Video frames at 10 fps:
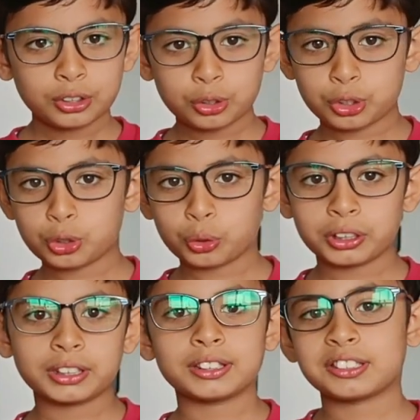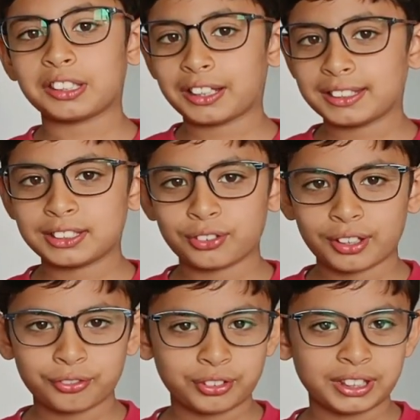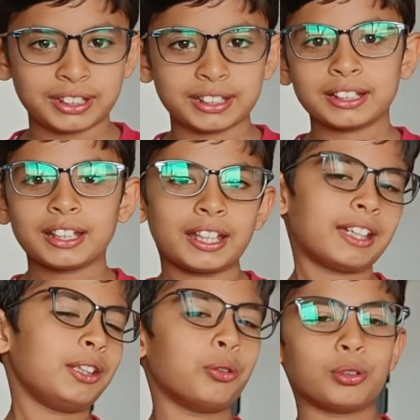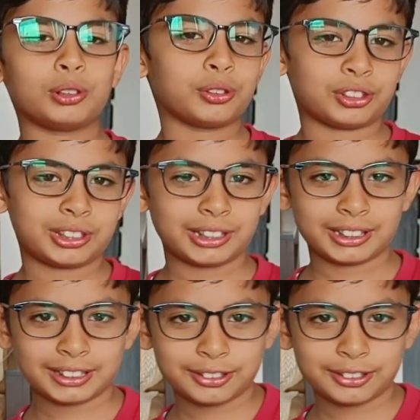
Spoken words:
to show in Science Week and all those things.